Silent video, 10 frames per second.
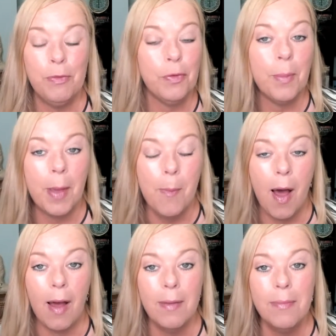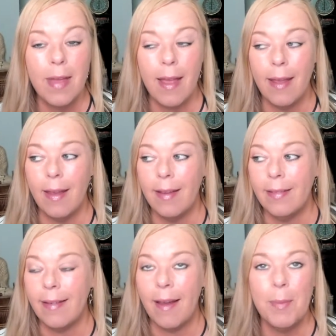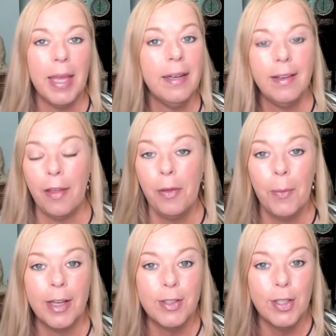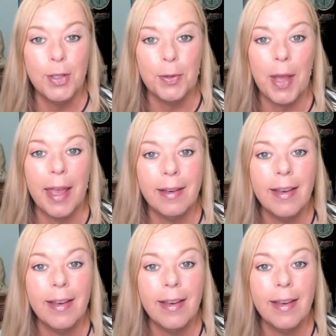for my mom, and I made another one too. And